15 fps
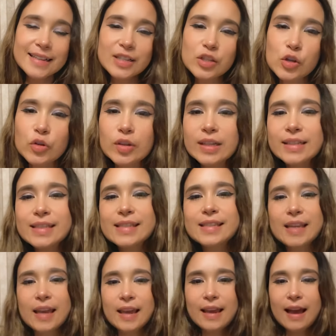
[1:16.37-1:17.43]
So let's
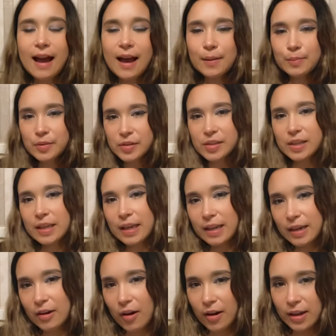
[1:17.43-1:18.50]
say I'm sitting in
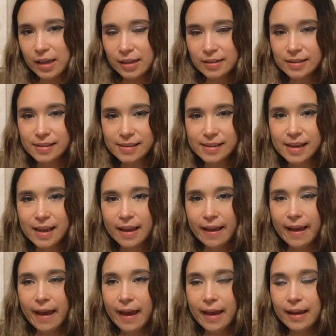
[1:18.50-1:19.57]
an audience
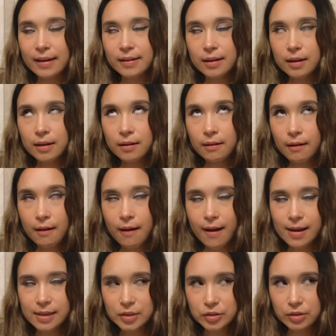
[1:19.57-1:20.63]
and
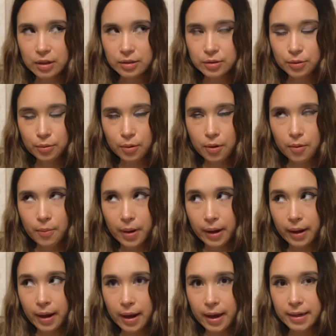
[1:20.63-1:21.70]
I start to roll
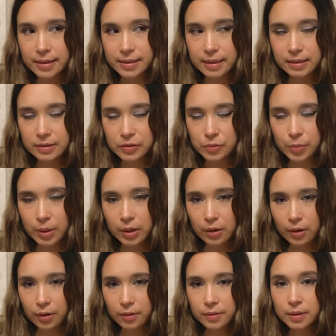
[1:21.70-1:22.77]
my eyes at the
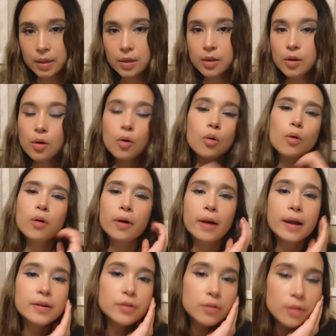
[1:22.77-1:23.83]
speaker, or
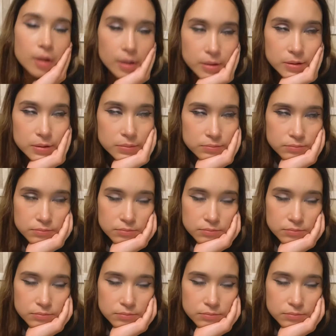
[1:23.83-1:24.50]
I do this.